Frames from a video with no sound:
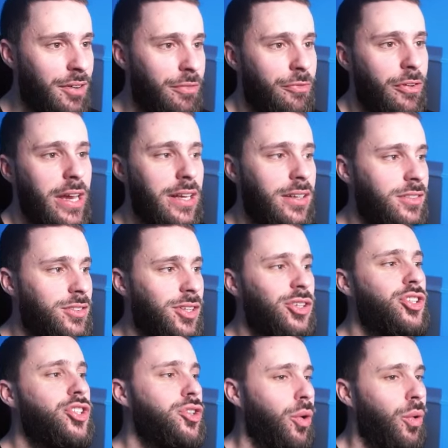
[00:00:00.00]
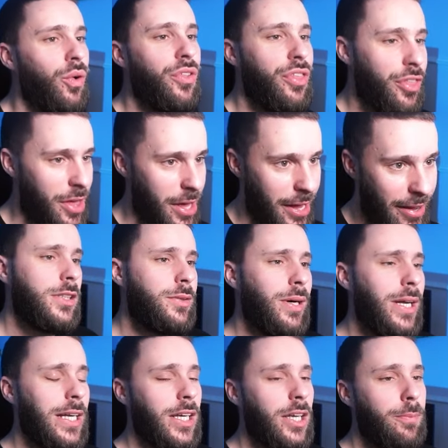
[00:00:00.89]
of things, sure thing.
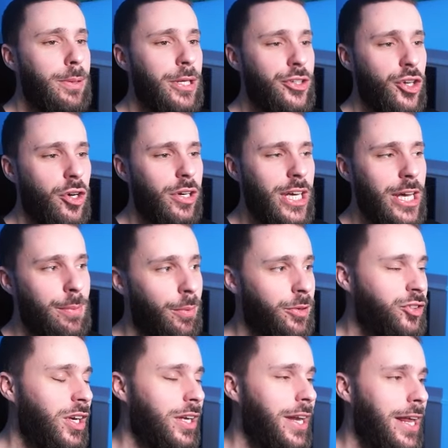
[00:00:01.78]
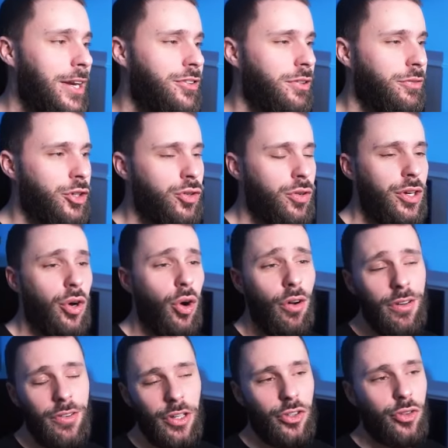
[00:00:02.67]
Anyway, they're going to Pidgeot here. Probably just get an energy retreat
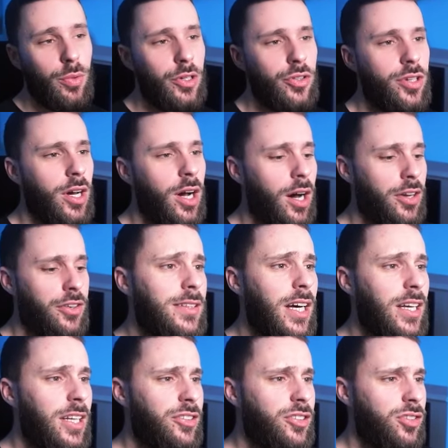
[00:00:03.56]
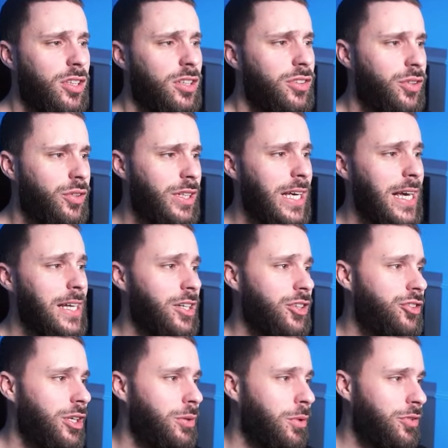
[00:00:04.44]
or even a switch card. No, they're just going to do the
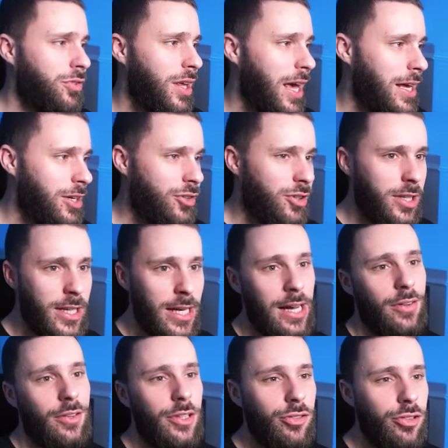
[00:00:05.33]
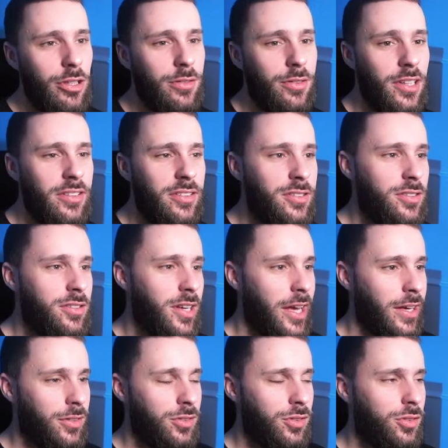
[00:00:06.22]
energy. What's that energy count? They usually see
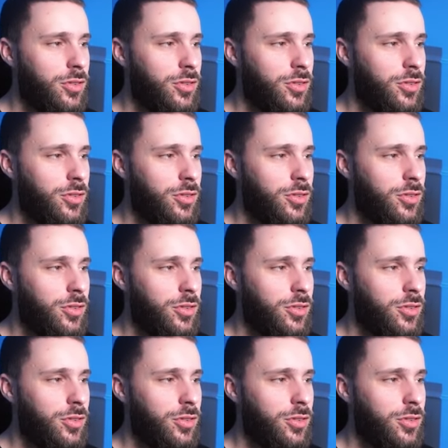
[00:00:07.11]
6.